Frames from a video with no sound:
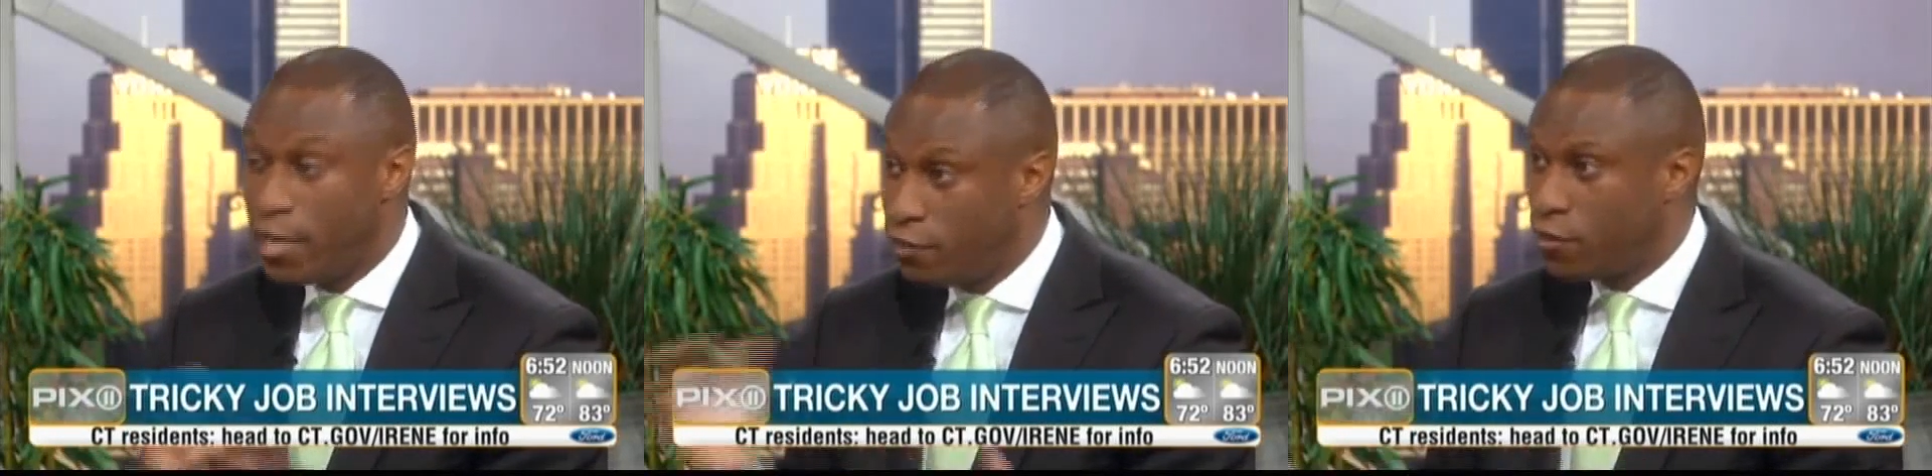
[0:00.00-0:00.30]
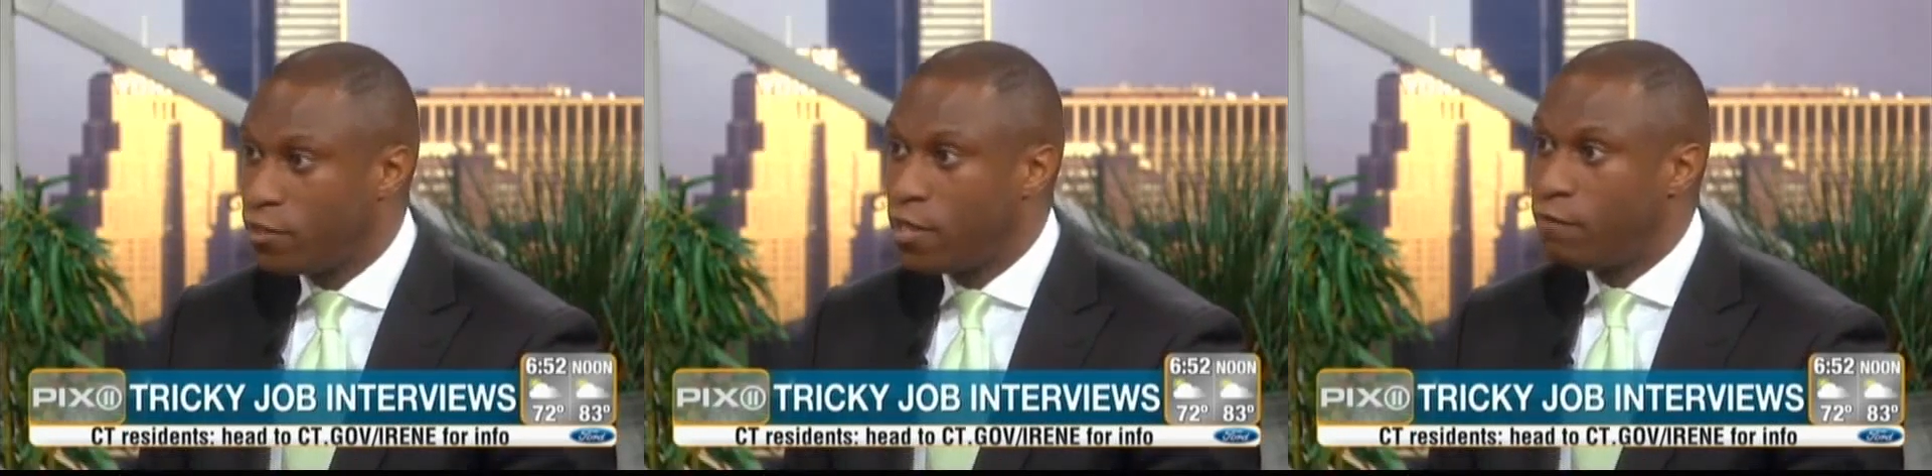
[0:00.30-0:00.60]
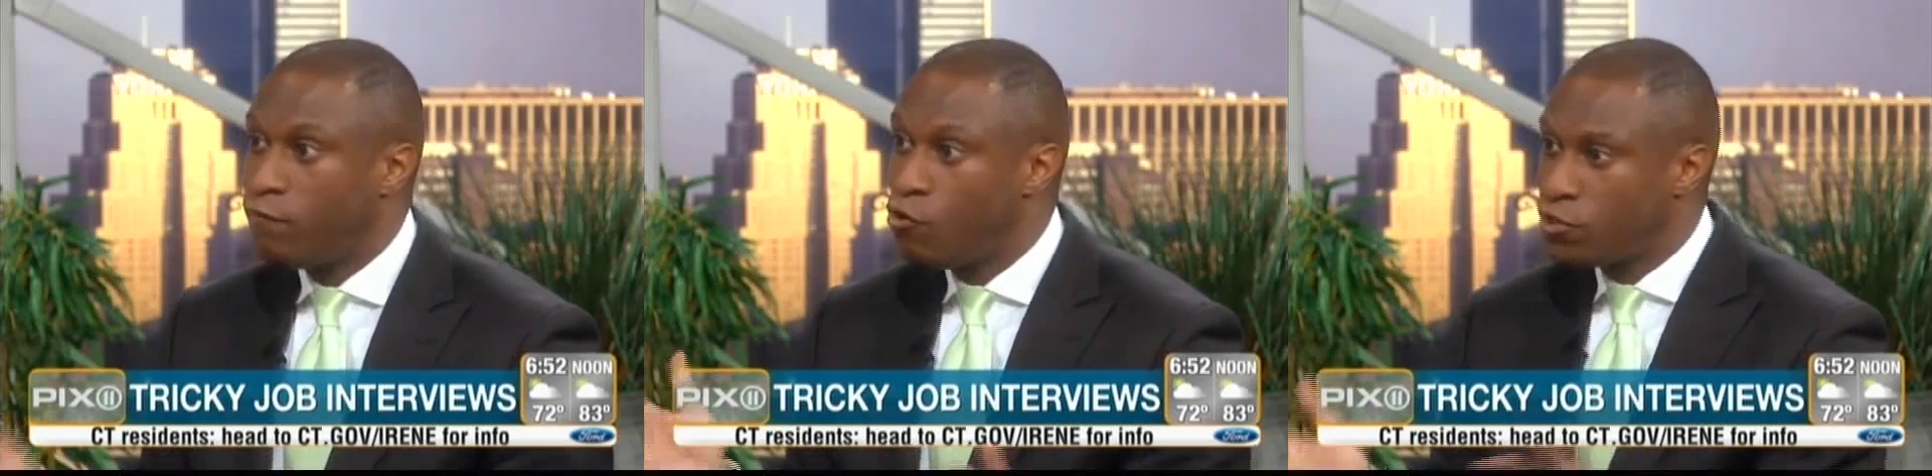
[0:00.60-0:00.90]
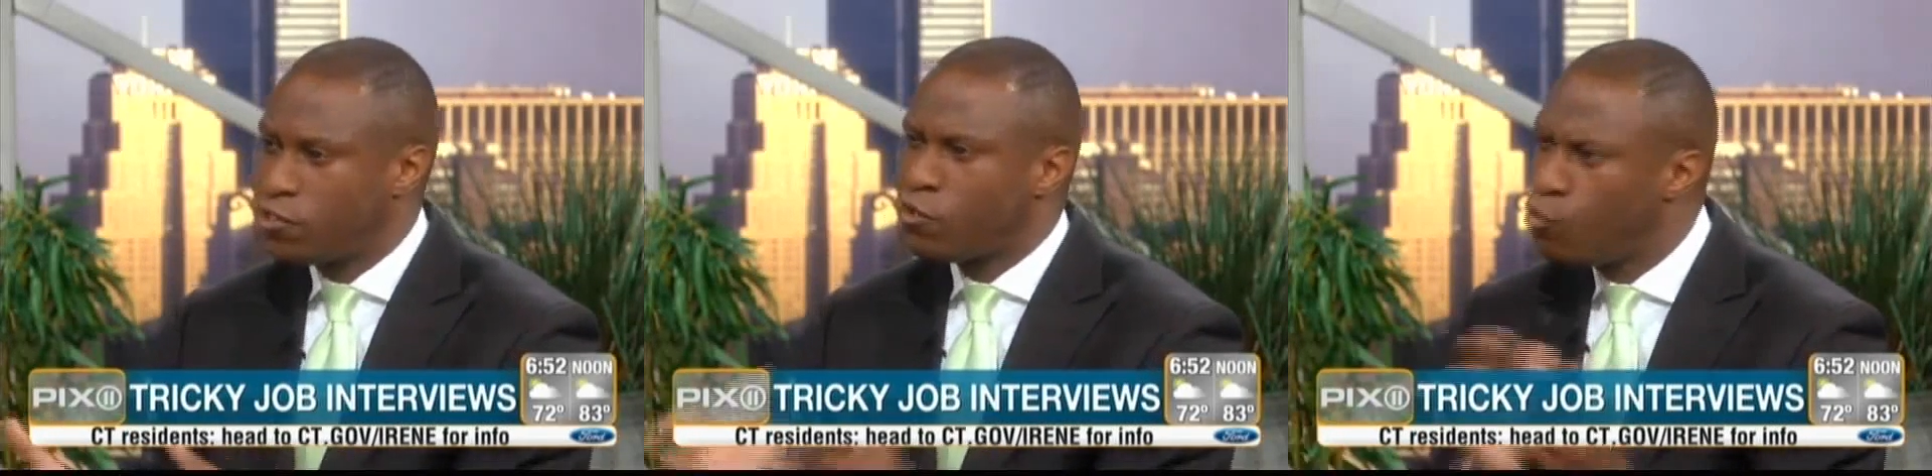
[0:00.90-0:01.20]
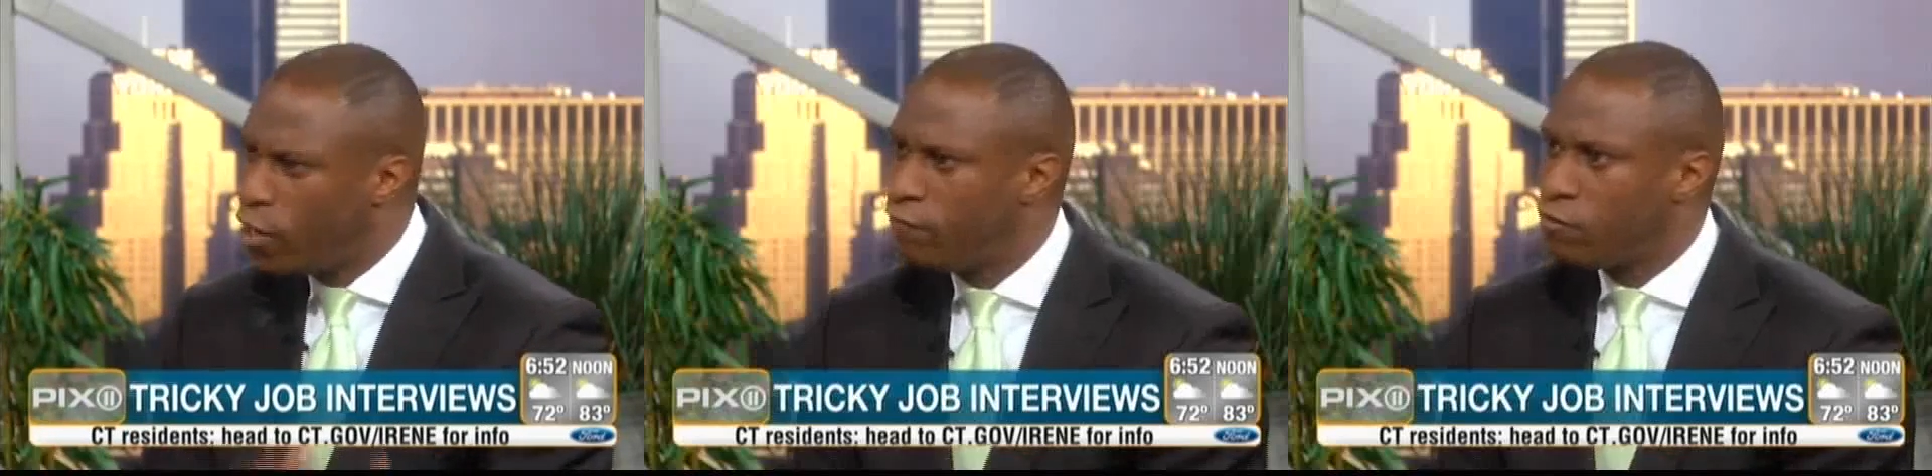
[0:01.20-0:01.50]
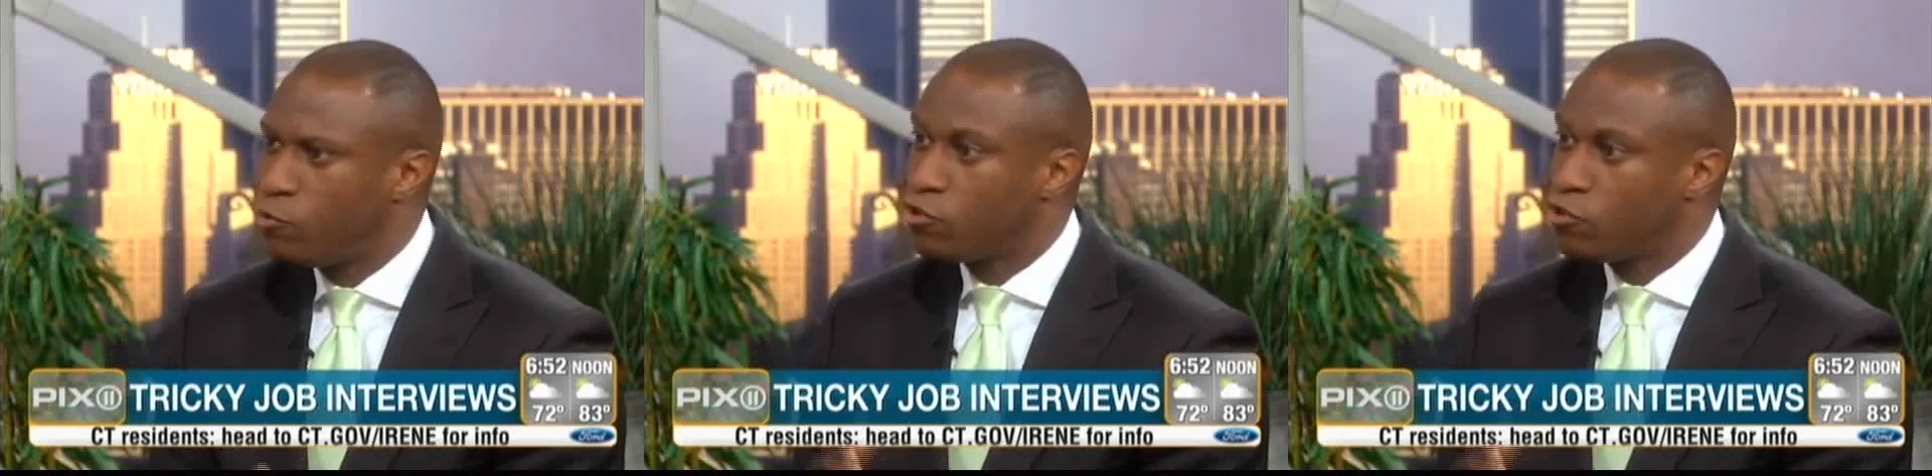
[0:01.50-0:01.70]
anything that focuses away from